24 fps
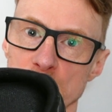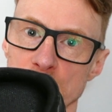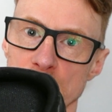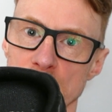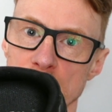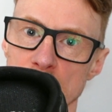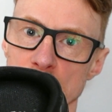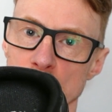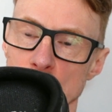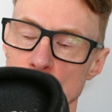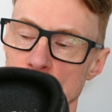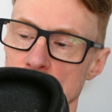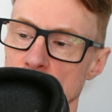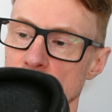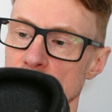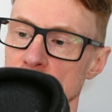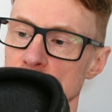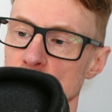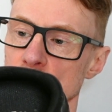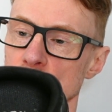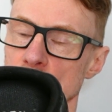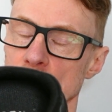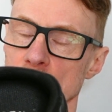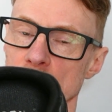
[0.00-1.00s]
pretty much
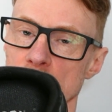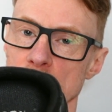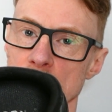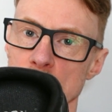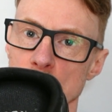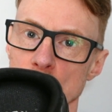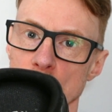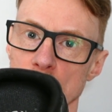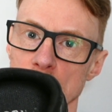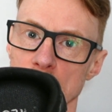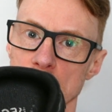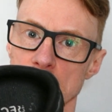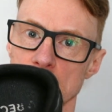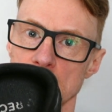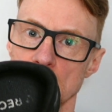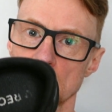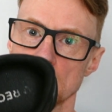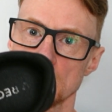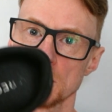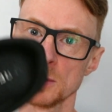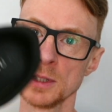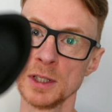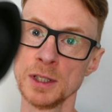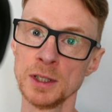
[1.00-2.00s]
nailed on this one,
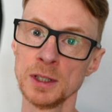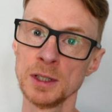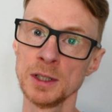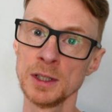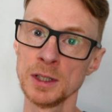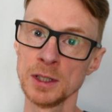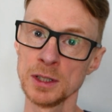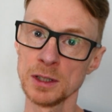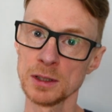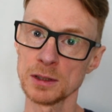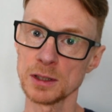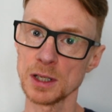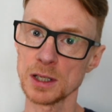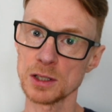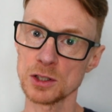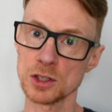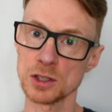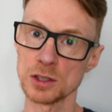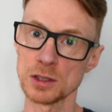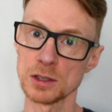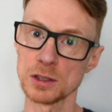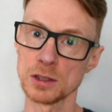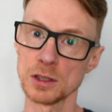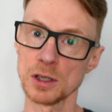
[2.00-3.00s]
so that's
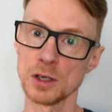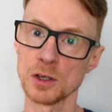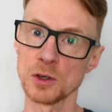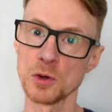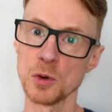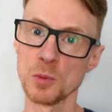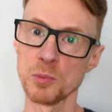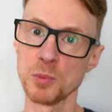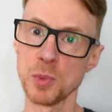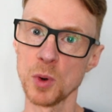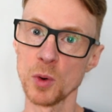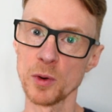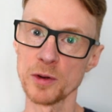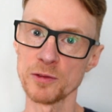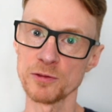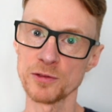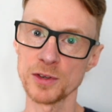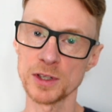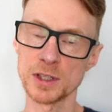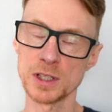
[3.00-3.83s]
a good point for